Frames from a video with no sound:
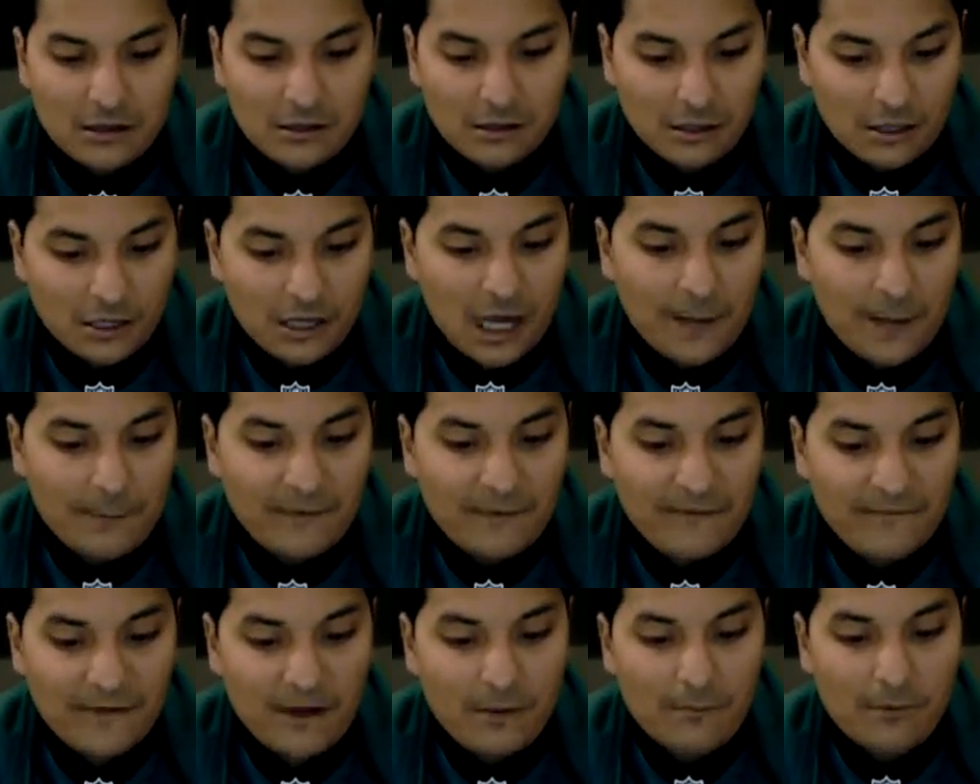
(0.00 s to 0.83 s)
Look
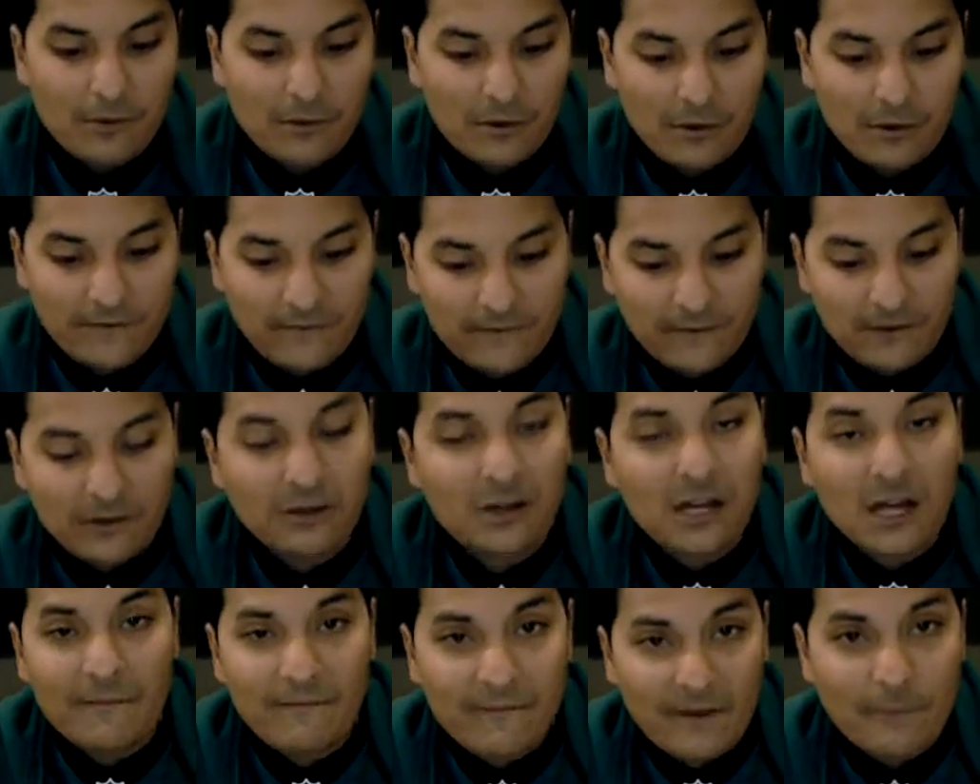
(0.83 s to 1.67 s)
up
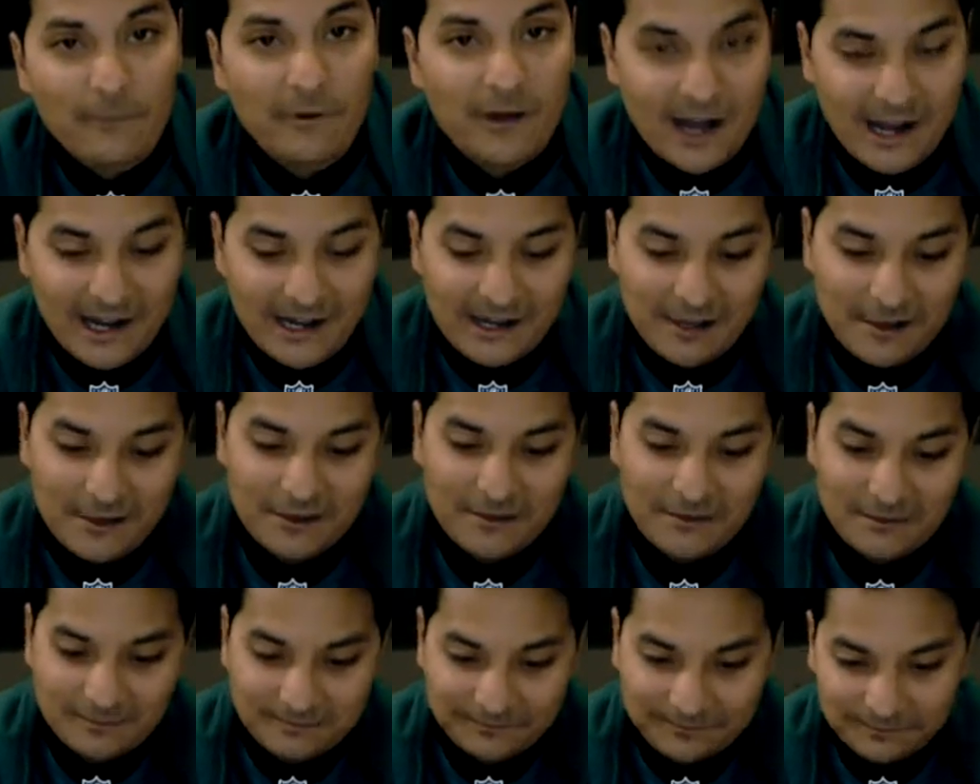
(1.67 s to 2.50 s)

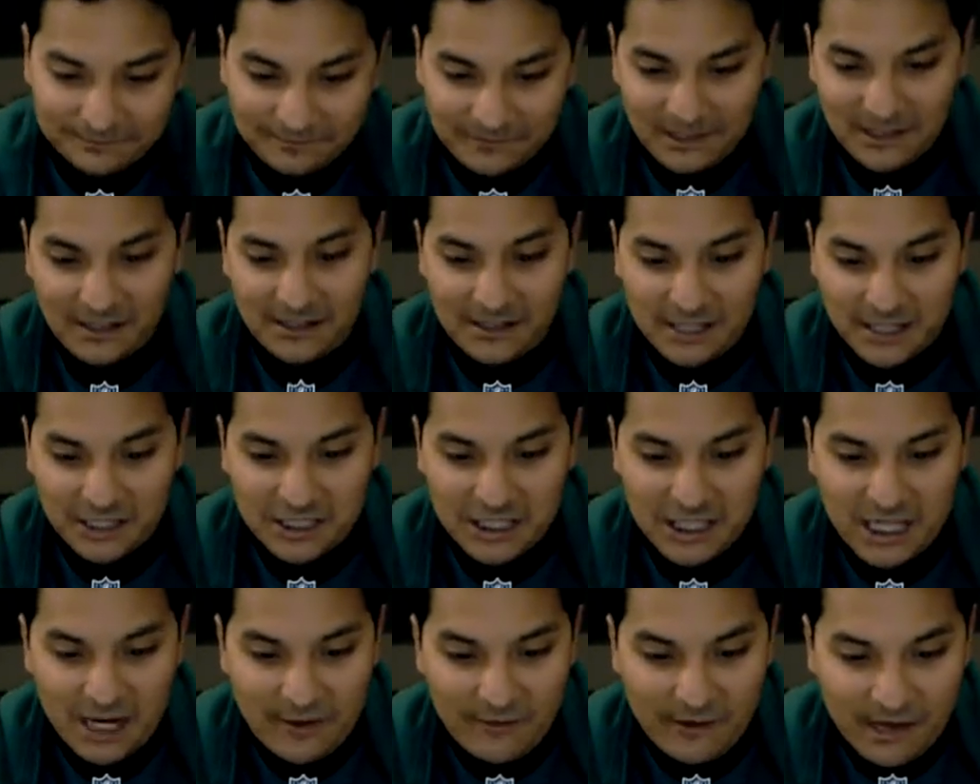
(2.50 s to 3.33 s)
fumbleitis in the
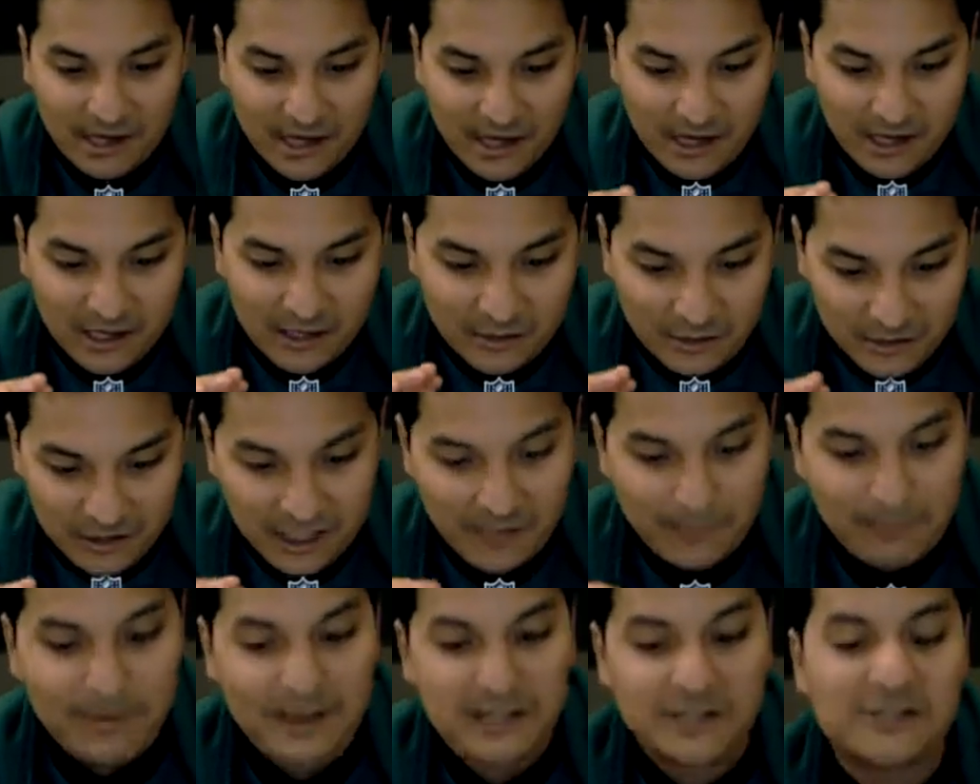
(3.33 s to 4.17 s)
dictionary, and you
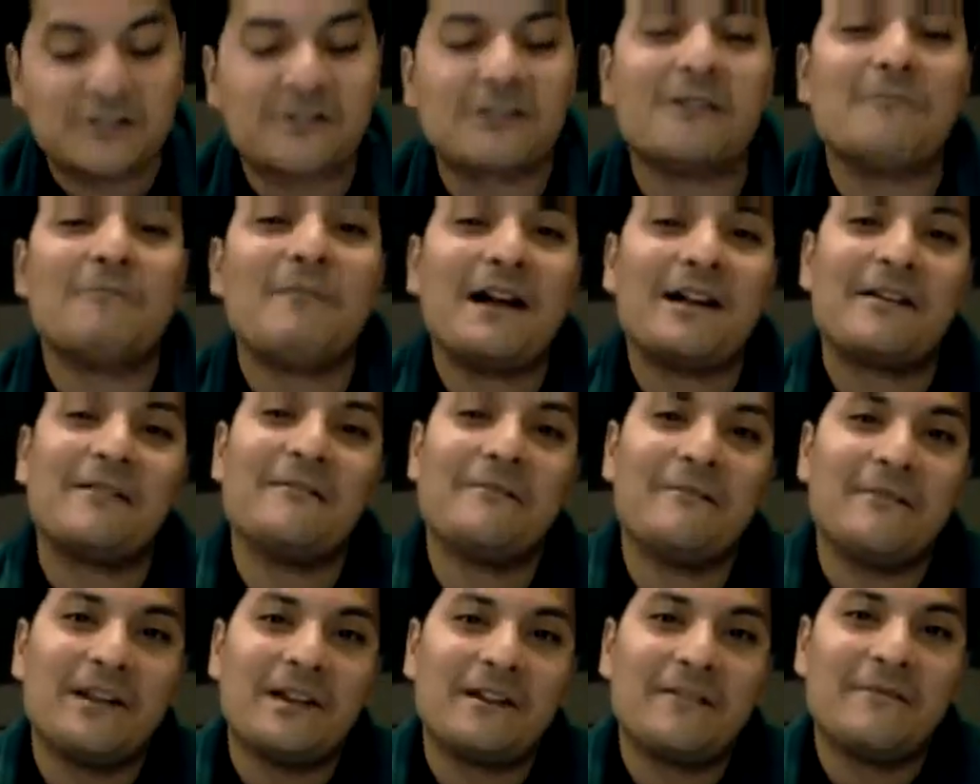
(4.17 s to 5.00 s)
see a picture of
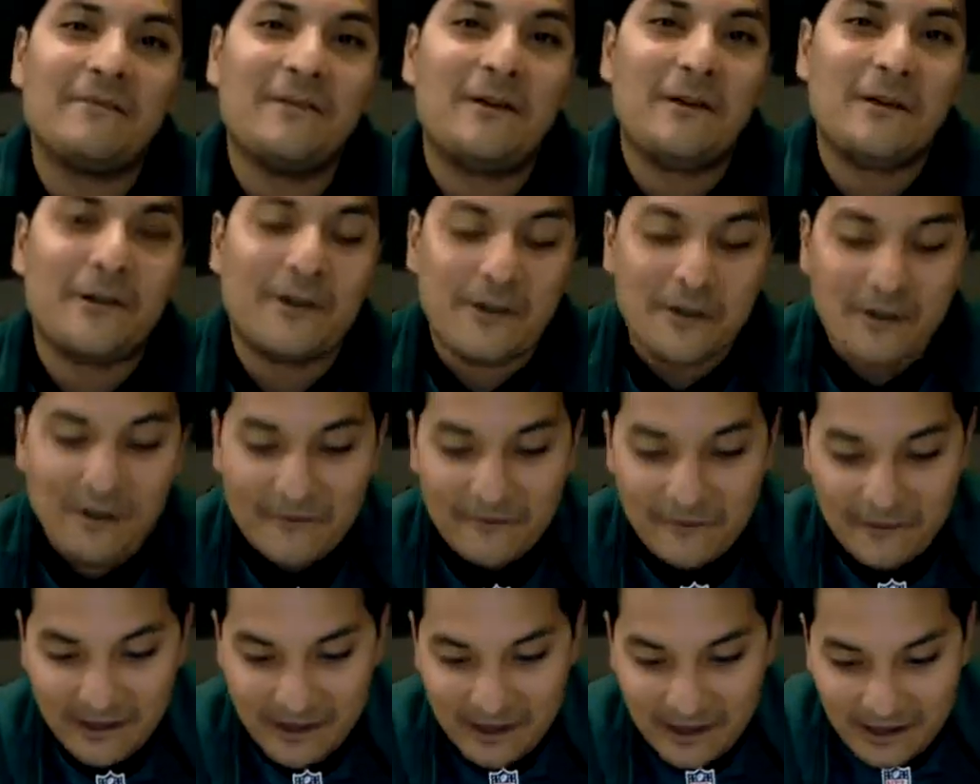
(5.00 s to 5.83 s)
Michael Vick falling
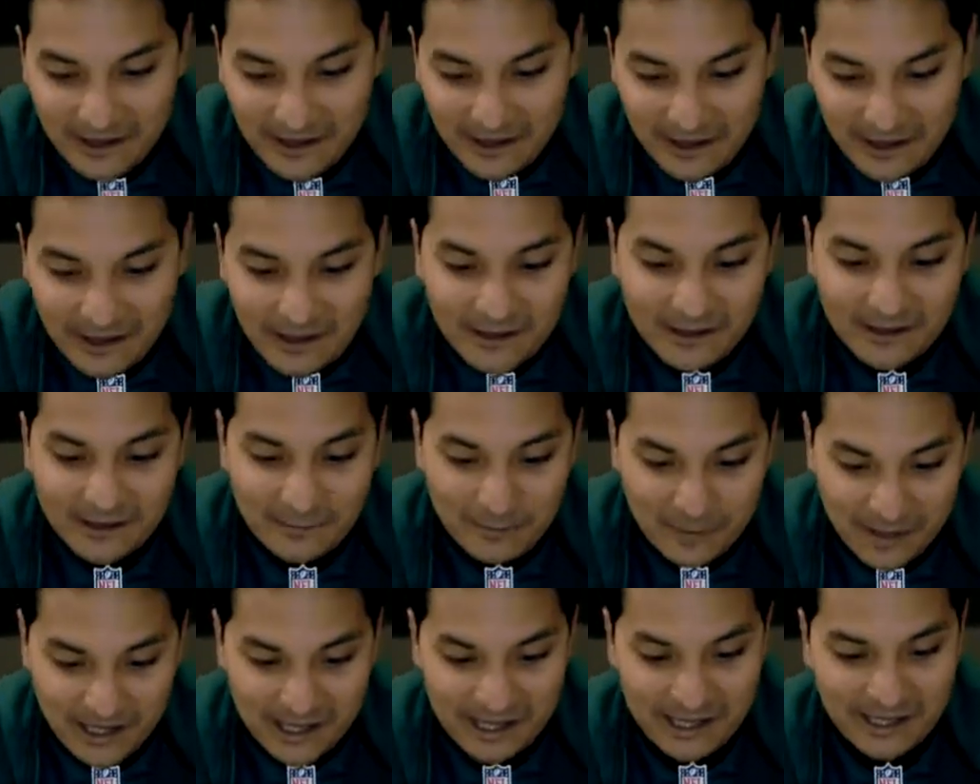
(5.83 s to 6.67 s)
off
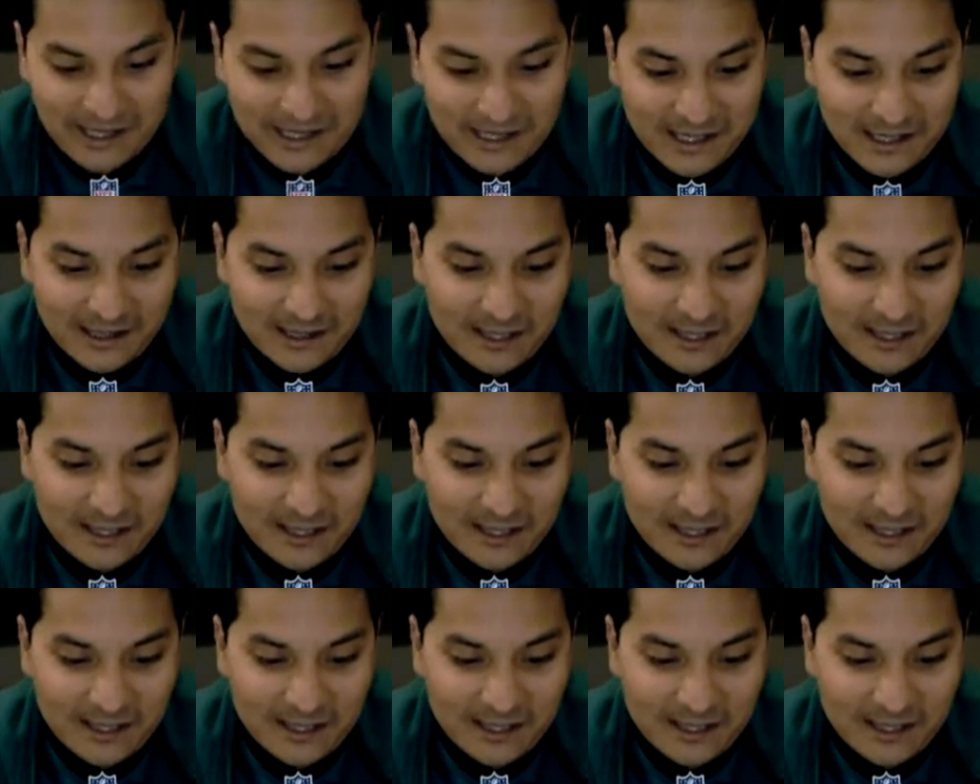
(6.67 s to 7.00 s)
the page.